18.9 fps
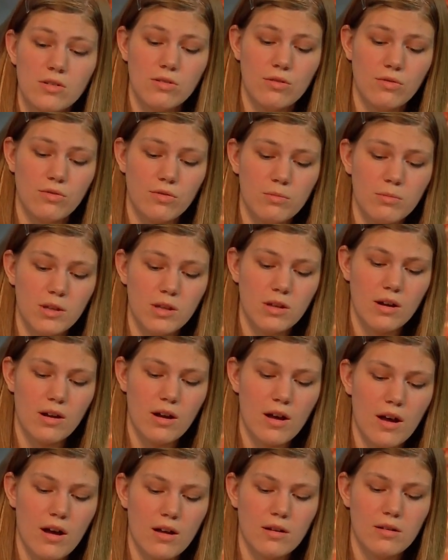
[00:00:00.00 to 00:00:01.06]
So for me,
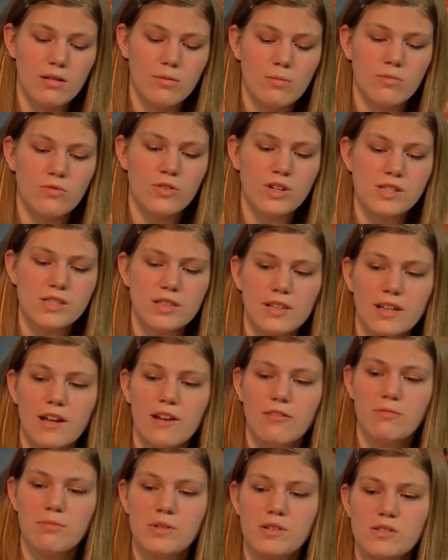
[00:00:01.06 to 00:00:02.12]
recently
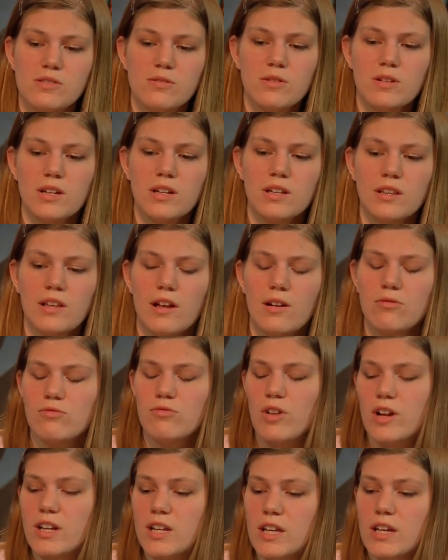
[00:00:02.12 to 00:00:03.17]
I've been doing a lot of
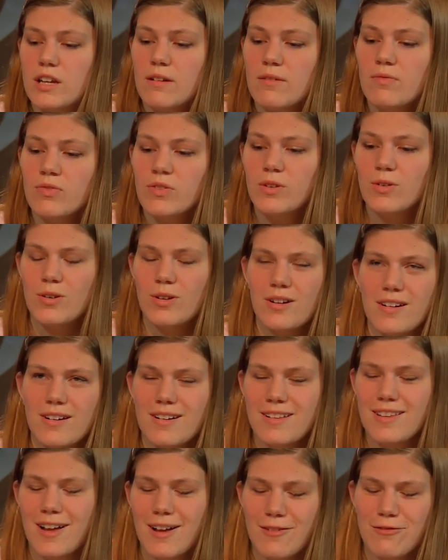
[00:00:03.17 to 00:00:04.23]
running, or
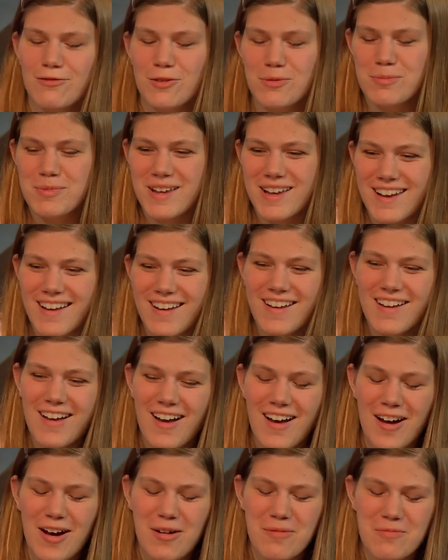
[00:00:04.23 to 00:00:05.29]
a lot for me,
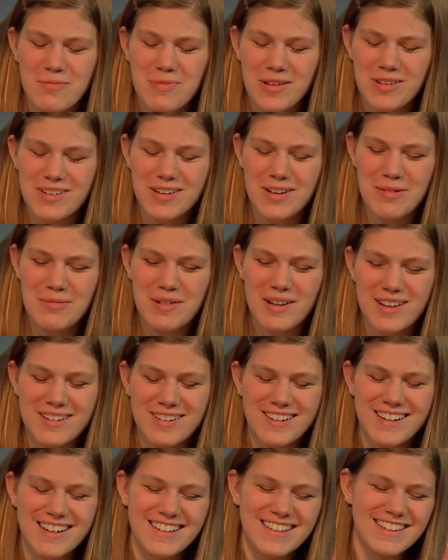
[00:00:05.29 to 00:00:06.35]
building up my
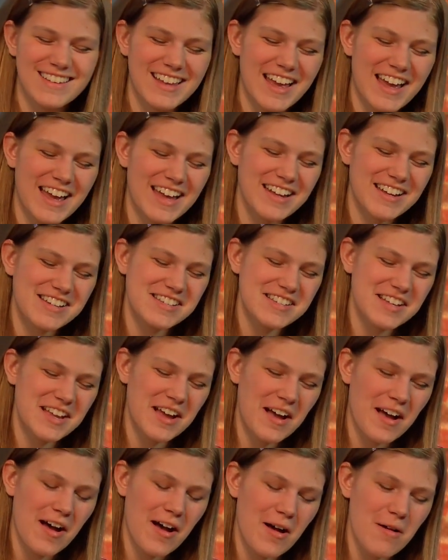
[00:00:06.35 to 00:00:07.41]
endurance, and
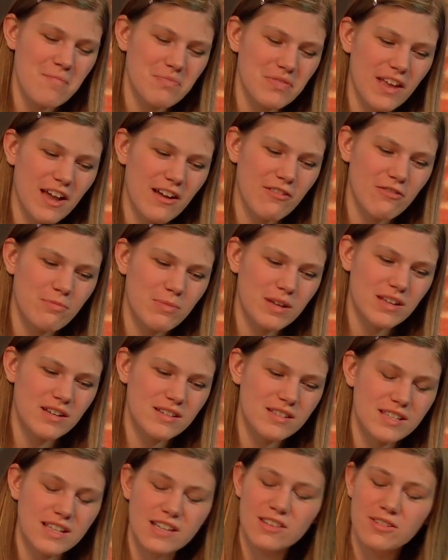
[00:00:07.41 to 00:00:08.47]
I've been
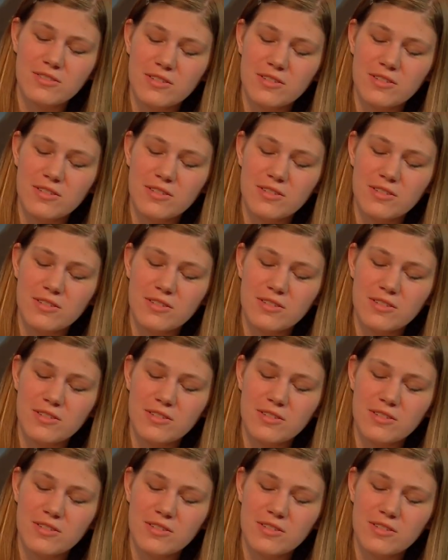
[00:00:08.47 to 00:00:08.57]
saying the